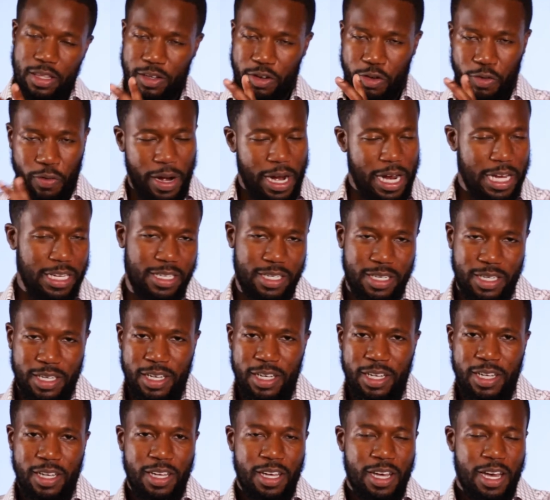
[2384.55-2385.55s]
Grace,
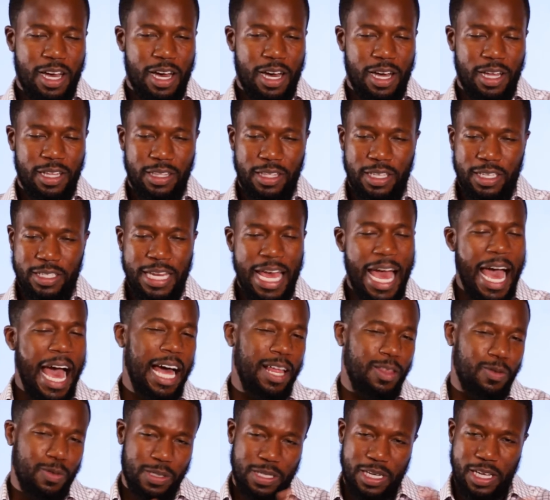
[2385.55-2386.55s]
uh, the
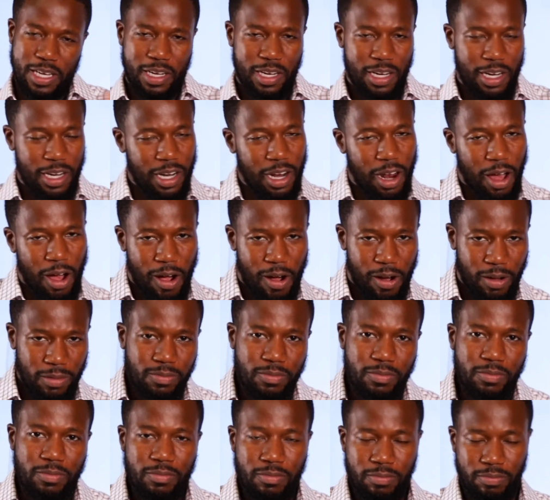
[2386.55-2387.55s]
tithe was under the law.